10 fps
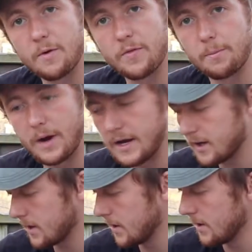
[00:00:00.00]
of the
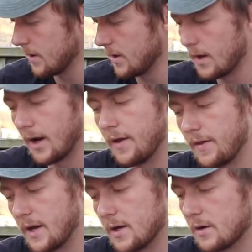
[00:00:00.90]
bike and
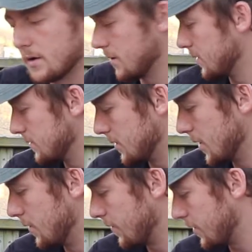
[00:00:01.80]
then
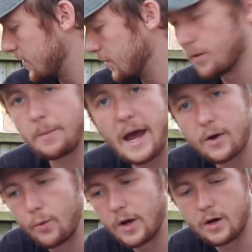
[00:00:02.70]
over to the
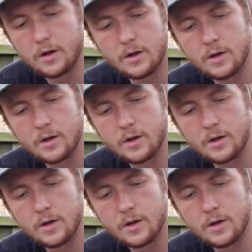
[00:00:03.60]
back wheel.